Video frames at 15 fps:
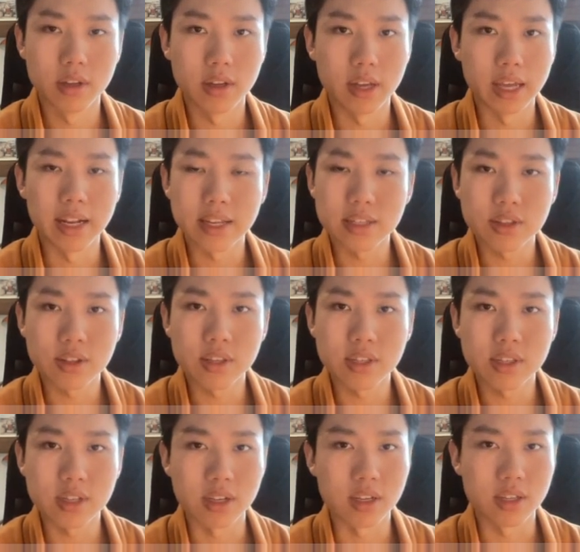And as you can
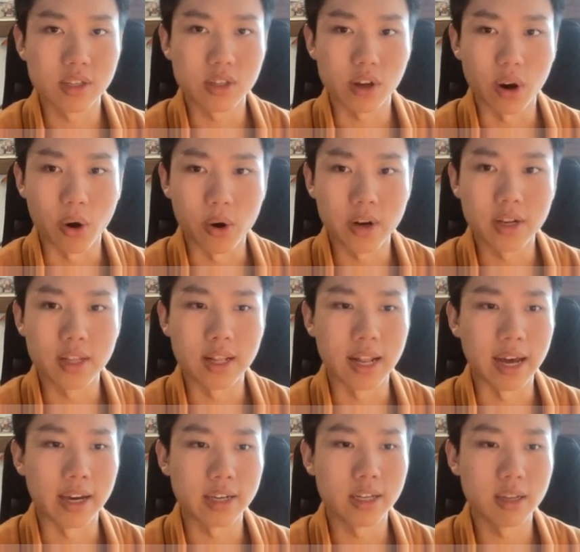see, it's already
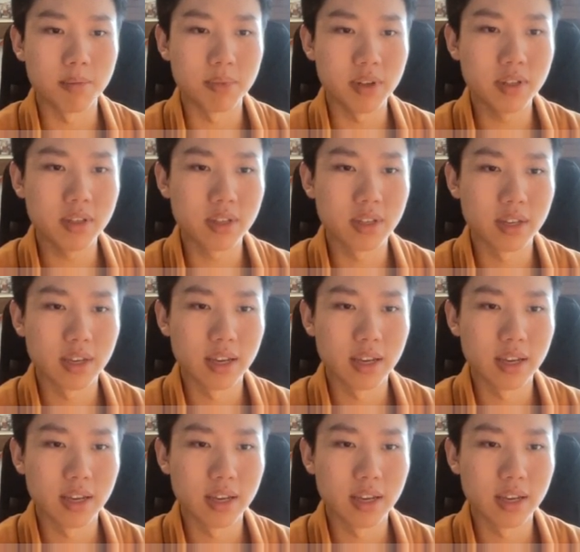lagging a bit,